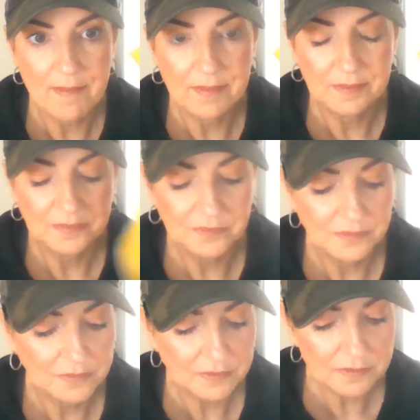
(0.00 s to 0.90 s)

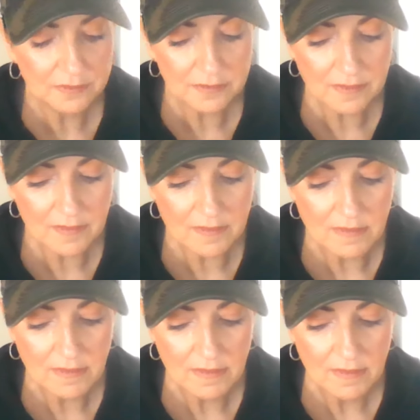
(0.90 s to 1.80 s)

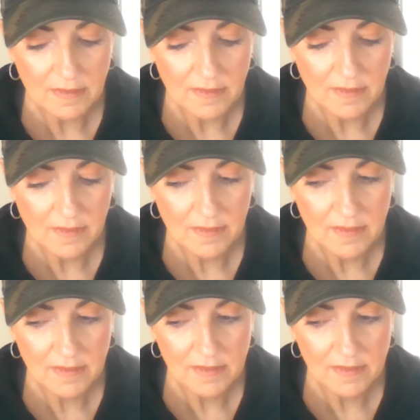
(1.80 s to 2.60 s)
No one is speaking in this clip.